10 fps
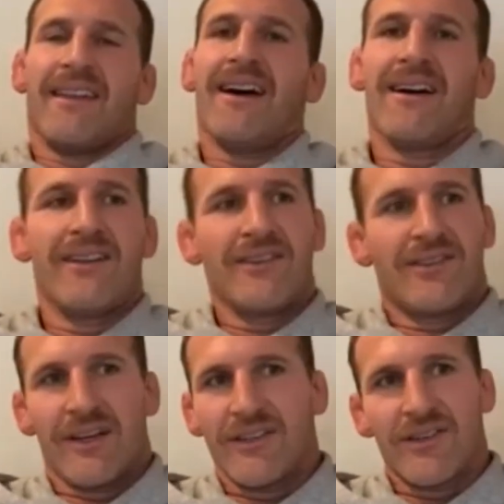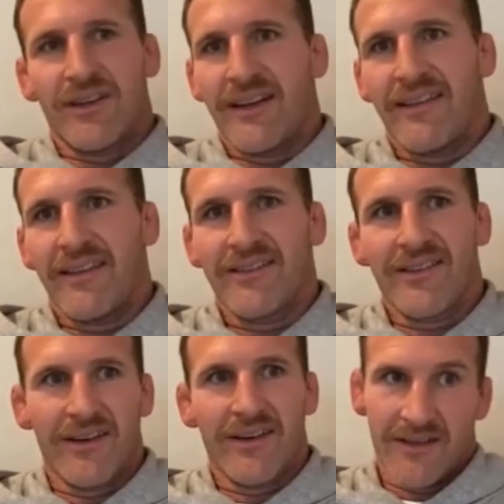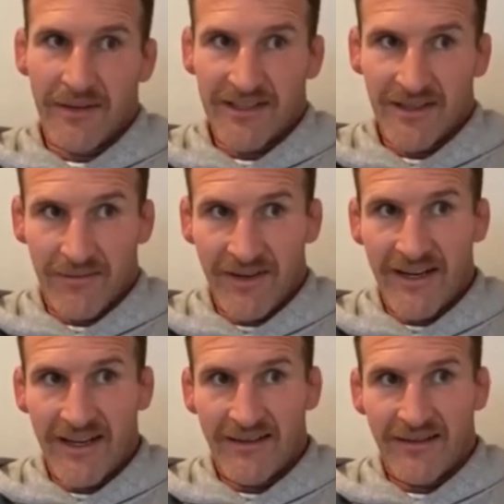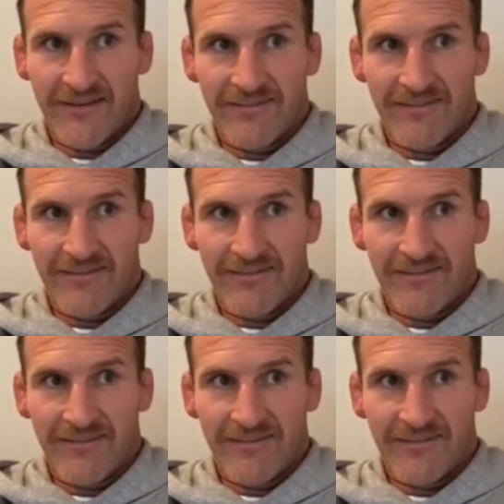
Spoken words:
No, I enjoy anything. So I'm reading